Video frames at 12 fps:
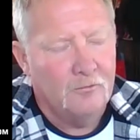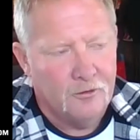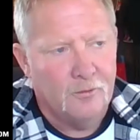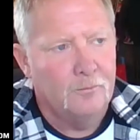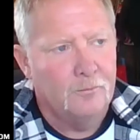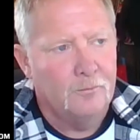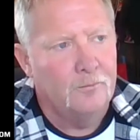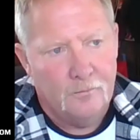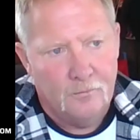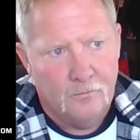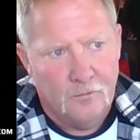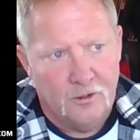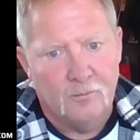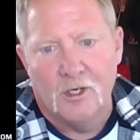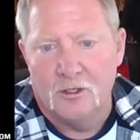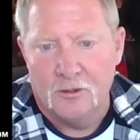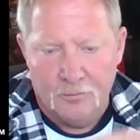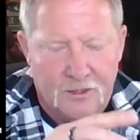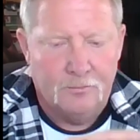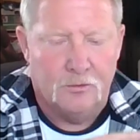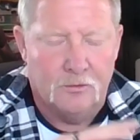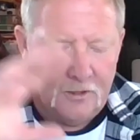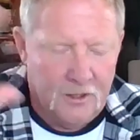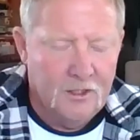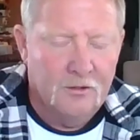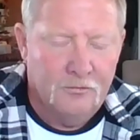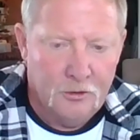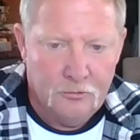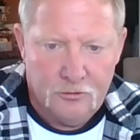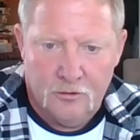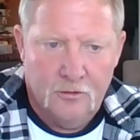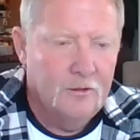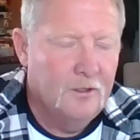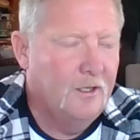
from the American people in the future.